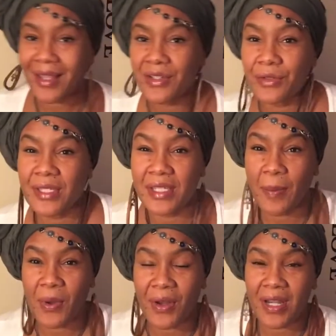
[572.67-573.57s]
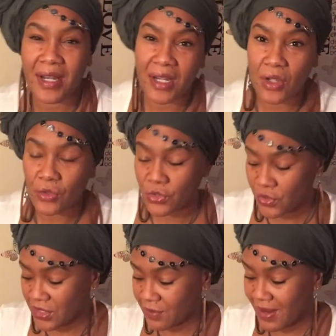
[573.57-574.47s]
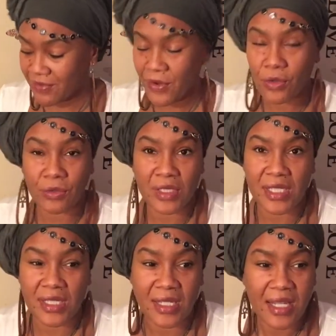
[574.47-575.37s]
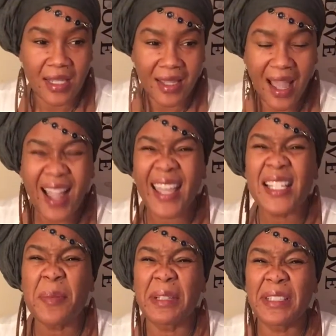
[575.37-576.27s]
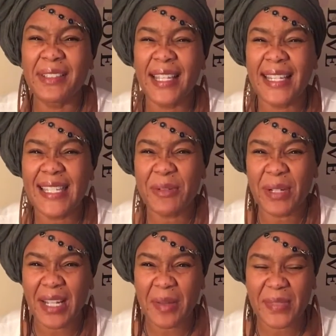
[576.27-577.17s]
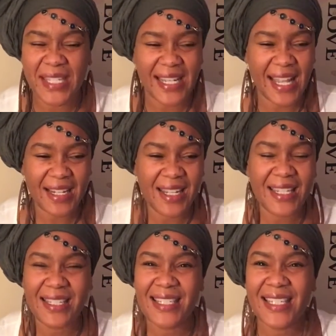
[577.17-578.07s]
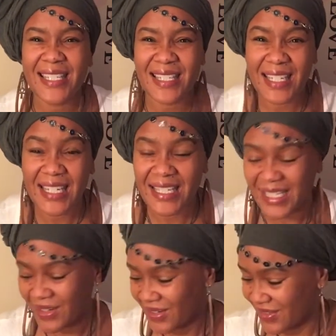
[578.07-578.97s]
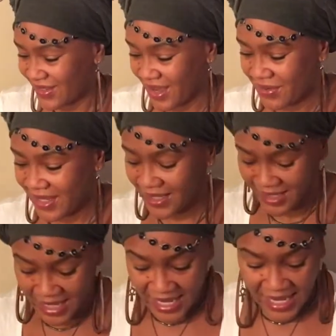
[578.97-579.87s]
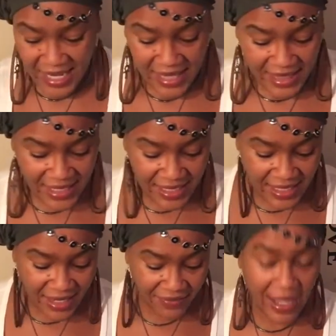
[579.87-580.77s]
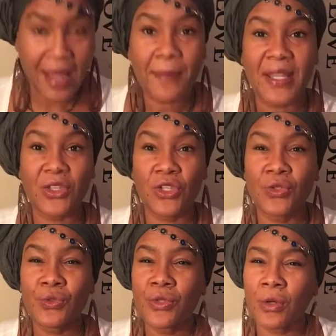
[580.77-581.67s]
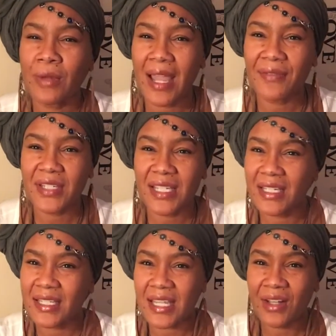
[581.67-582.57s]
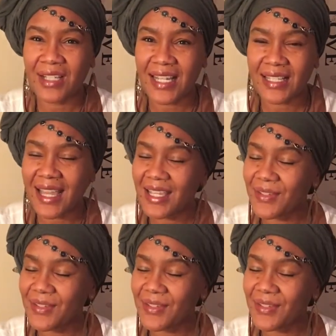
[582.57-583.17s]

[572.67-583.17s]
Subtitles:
I do is step on it and it goes straight to my phone because I guess I'm a little lazy when it comes to that. It's just easier that way. Then I've got, but you don't have to get a scale like that.